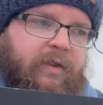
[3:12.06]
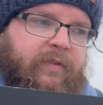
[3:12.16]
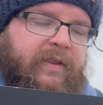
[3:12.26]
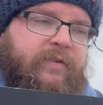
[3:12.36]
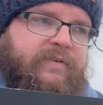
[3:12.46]

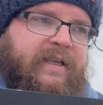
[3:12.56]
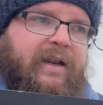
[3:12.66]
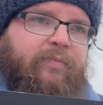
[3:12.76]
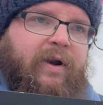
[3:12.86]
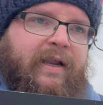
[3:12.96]
They do sell
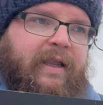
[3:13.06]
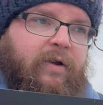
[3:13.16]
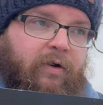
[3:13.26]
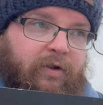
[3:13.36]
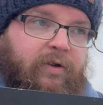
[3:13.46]
a bracket,
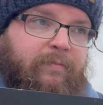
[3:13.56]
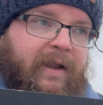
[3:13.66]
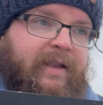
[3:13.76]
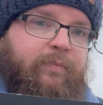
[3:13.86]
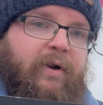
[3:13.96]
or I could
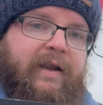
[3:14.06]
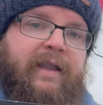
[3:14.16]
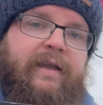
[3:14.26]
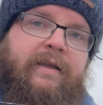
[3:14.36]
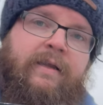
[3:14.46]
make a
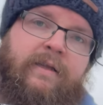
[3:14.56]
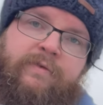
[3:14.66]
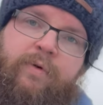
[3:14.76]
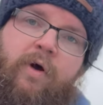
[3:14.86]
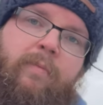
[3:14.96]
bracket
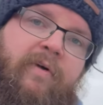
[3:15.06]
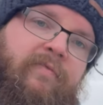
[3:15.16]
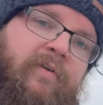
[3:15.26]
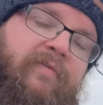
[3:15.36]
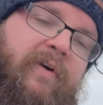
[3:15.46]
to put it on my
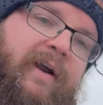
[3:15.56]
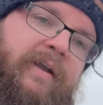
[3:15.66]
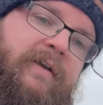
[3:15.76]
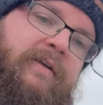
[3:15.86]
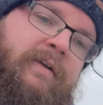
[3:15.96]
roof rack,
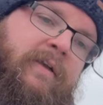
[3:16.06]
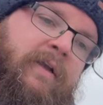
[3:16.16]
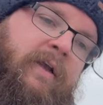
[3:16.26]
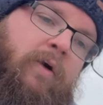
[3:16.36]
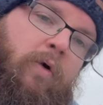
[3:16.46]

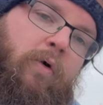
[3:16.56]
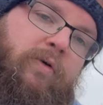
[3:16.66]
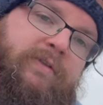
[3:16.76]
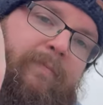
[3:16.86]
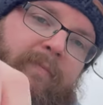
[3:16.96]
or to